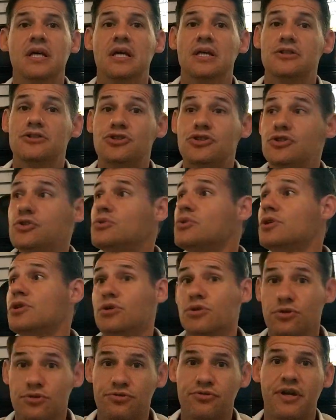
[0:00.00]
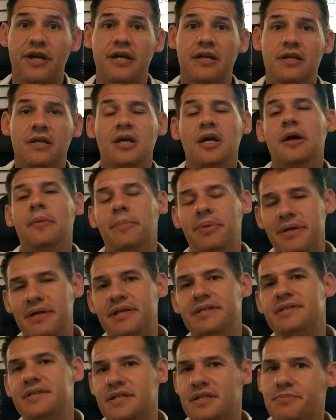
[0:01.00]
studio grade, but it
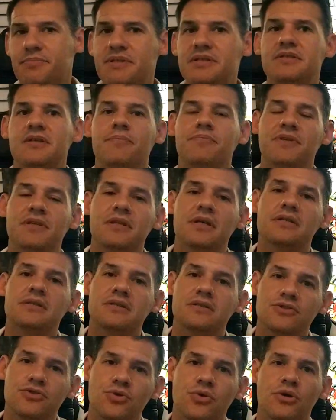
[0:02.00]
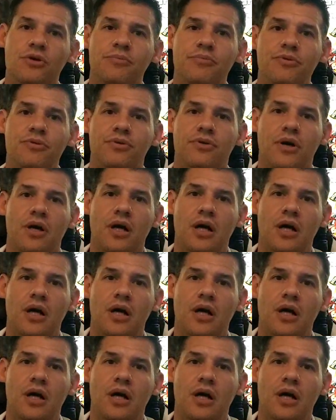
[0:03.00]
is going to be something that's enjoyable,